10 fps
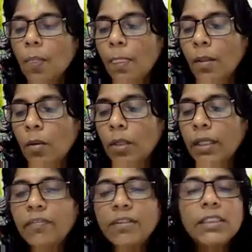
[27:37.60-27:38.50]
Okay,
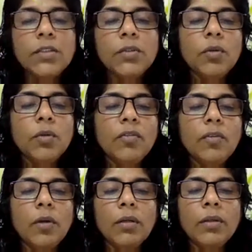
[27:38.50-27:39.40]
if it is a true or
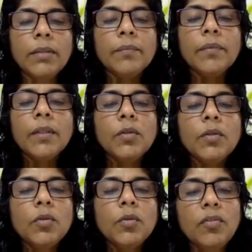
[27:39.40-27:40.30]
following, true
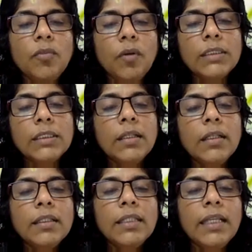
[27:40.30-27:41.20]
or false,
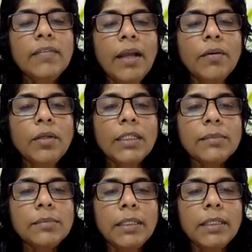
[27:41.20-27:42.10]
there we have to
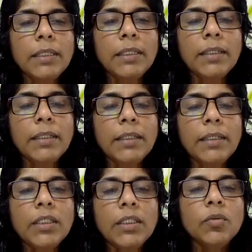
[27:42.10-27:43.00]
explain about the true
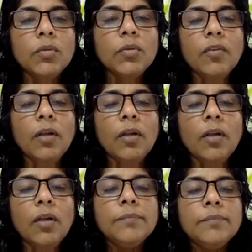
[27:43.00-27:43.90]
or false.
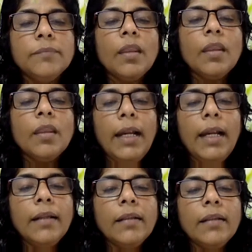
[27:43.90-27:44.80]
And
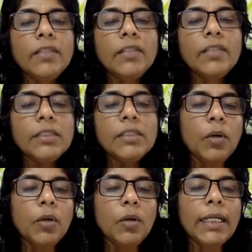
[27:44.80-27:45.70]
the first
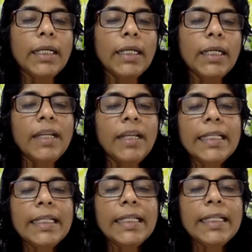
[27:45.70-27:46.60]
important, defining
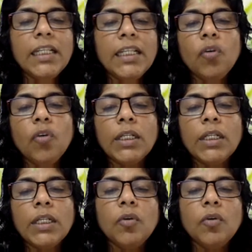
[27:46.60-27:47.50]
clearly what is
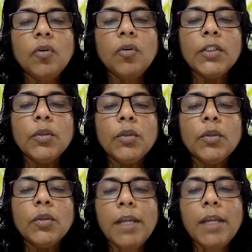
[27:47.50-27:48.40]
wanted to be
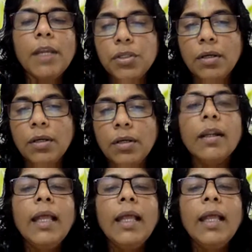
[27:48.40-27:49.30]
measured.
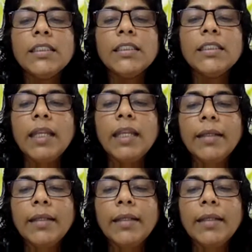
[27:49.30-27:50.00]
Actually, in item